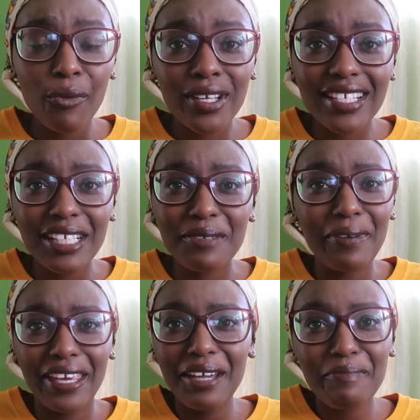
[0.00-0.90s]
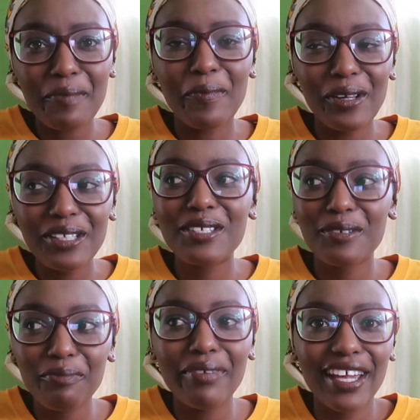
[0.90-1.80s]
wasn't making people
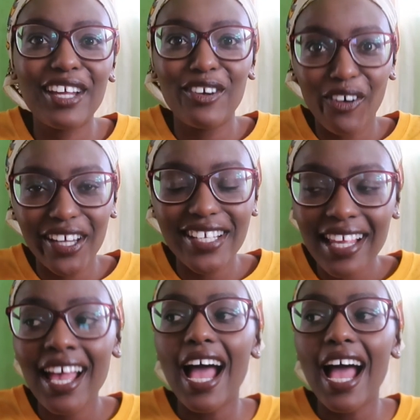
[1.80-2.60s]
to make noise.